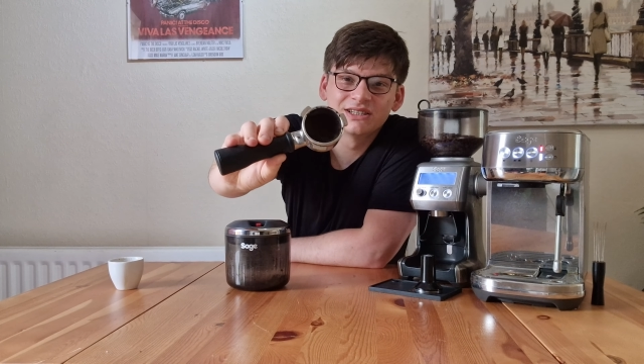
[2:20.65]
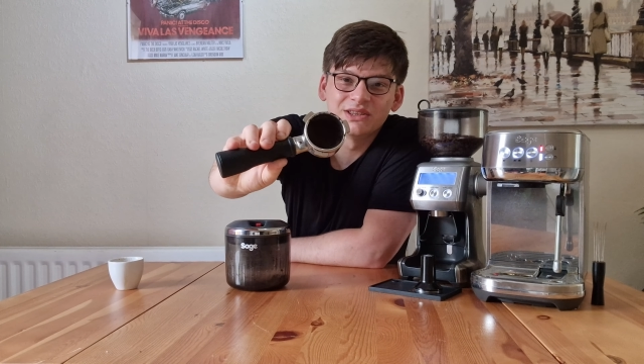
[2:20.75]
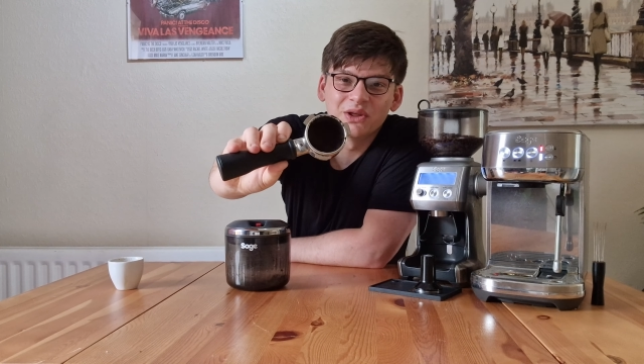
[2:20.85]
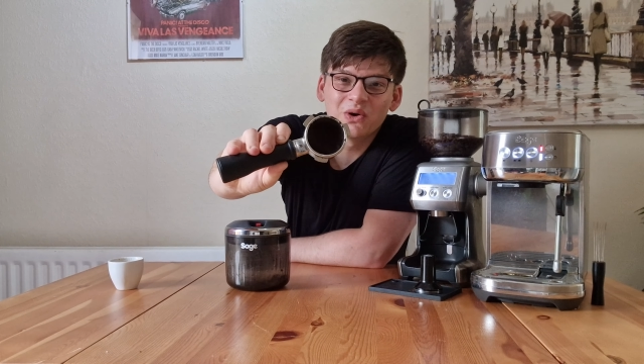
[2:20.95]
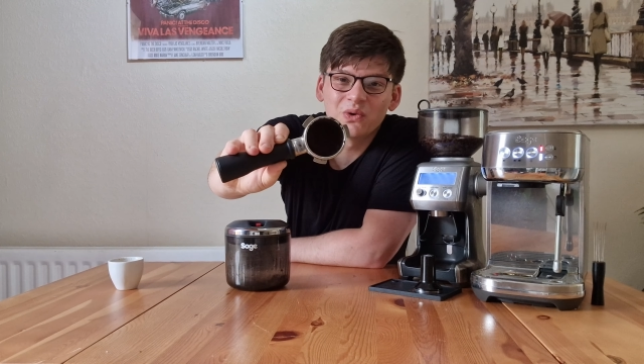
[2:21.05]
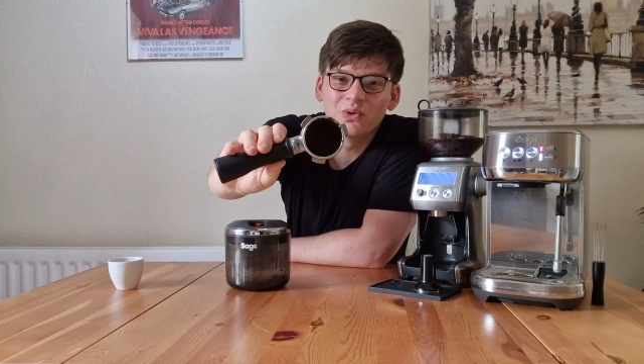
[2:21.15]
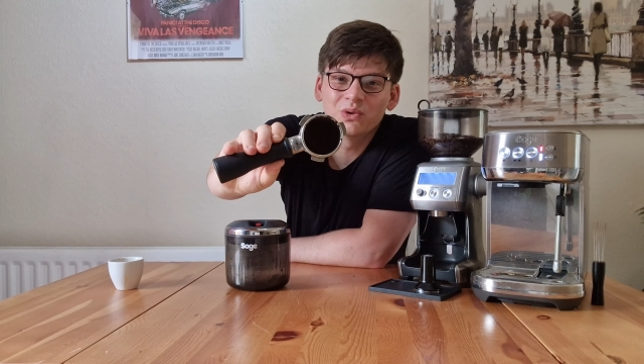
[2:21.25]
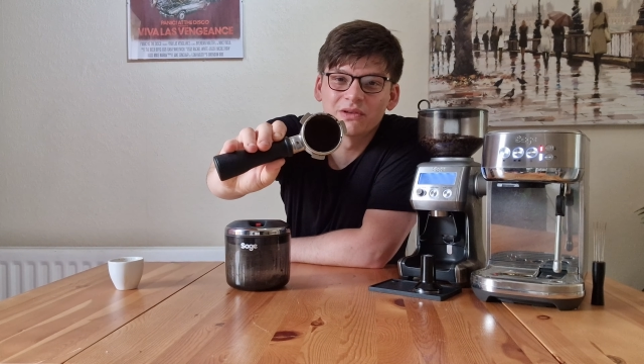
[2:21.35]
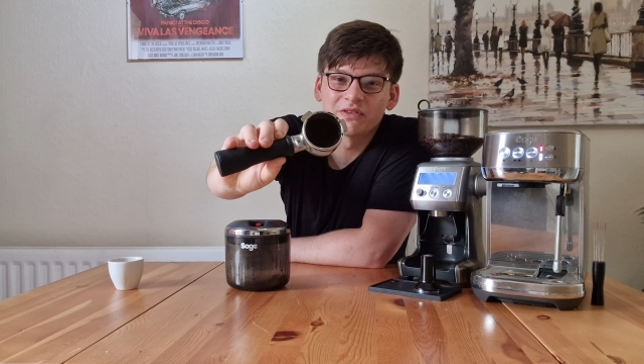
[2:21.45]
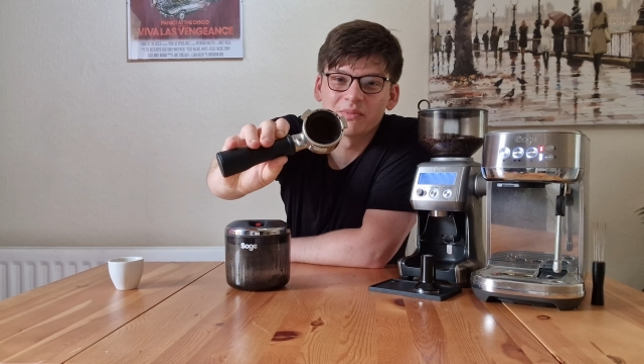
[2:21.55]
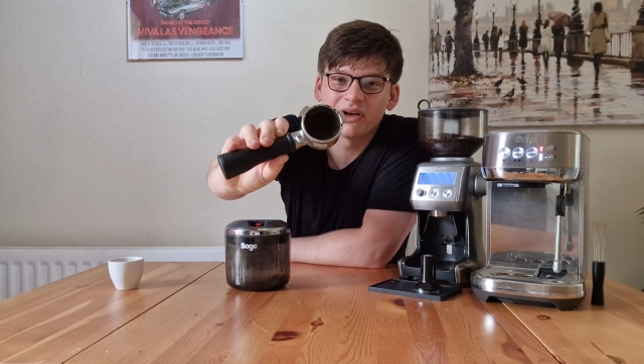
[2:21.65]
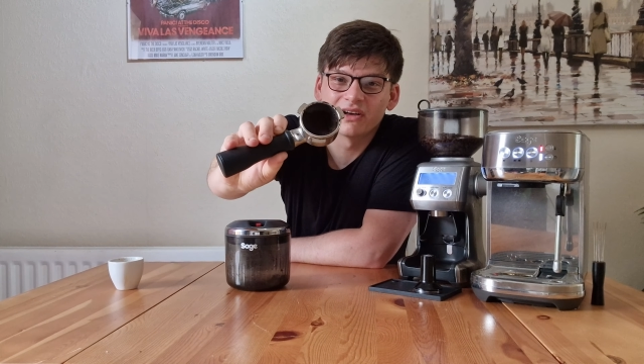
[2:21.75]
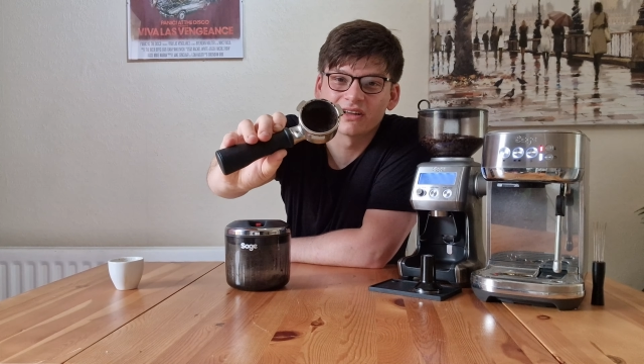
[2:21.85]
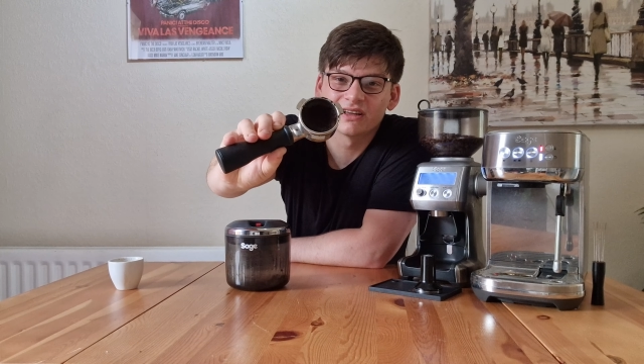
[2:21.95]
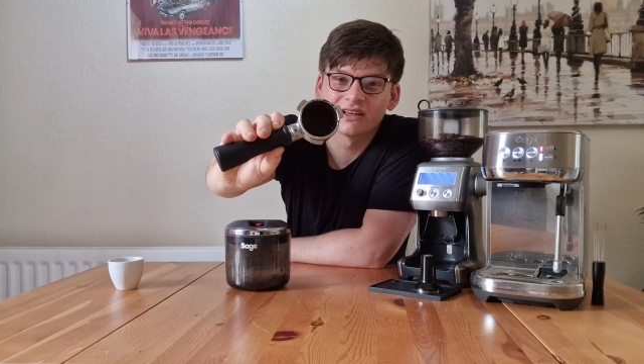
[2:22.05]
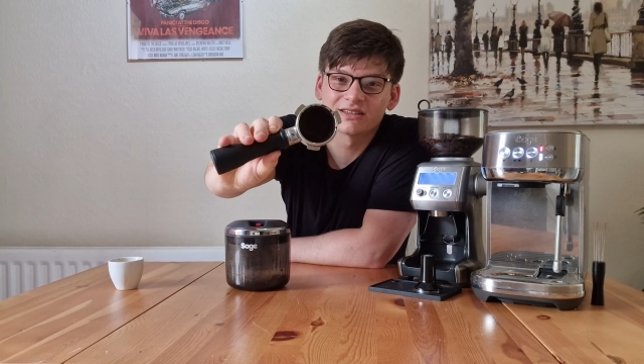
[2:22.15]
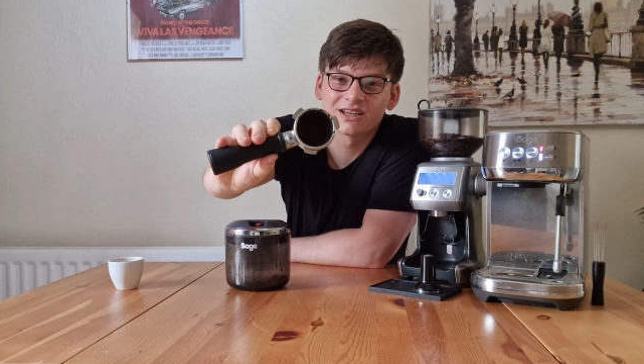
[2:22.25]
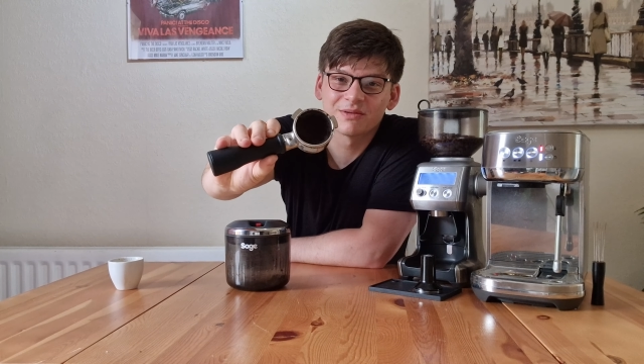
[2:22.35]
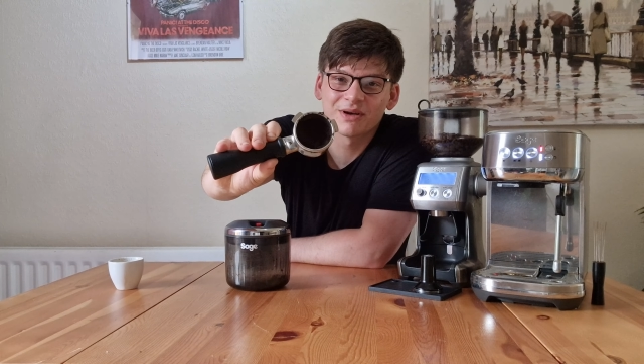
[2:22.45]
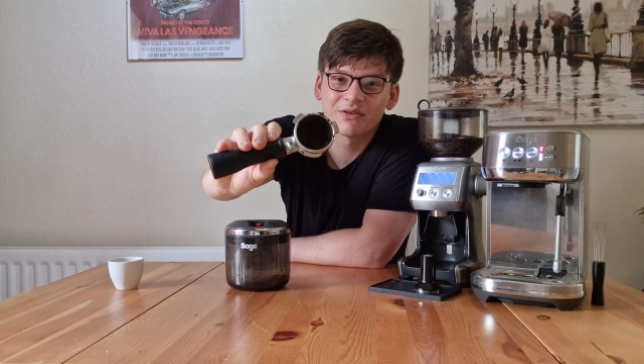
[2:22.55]
not all of the puck has
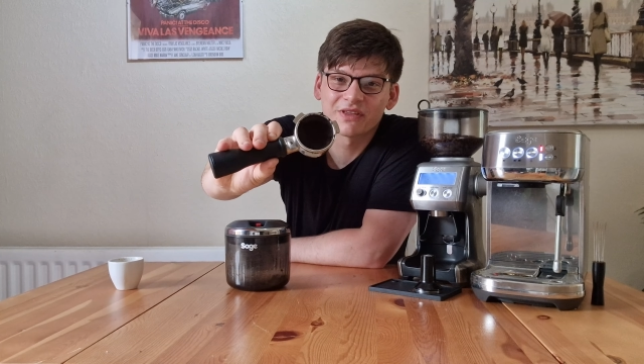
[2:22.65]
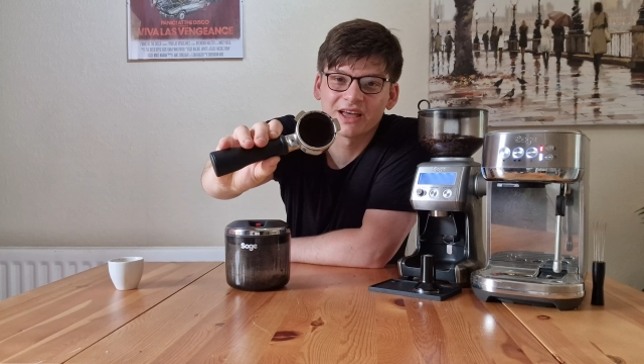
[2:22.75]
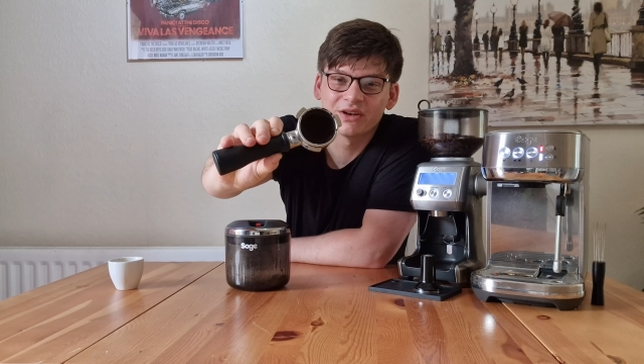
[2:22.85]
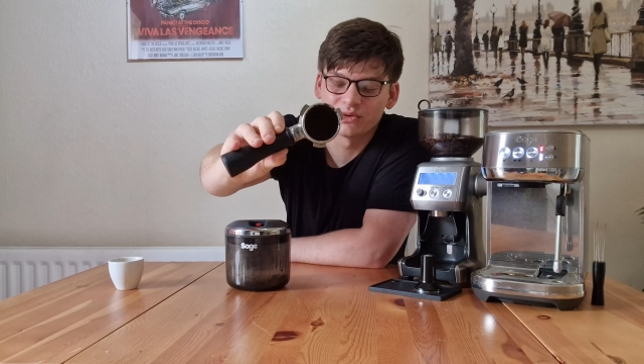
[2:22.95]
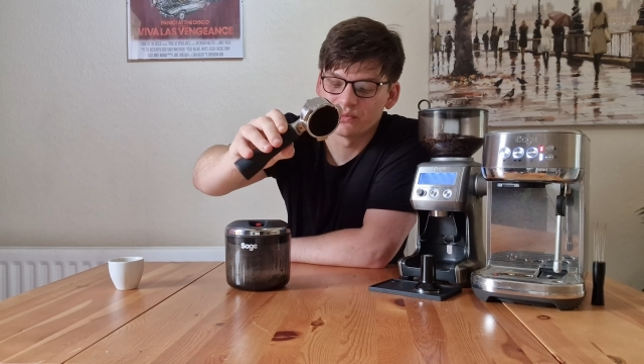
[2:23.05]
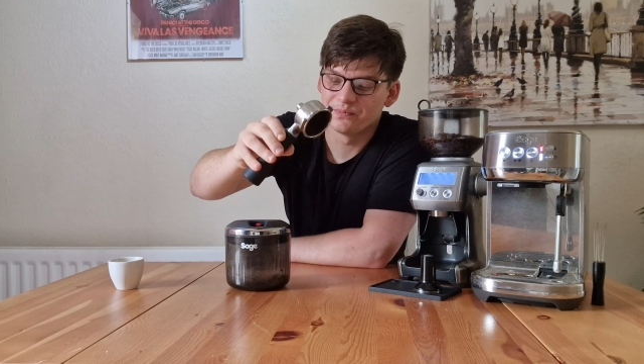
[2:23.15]
come out of the handle.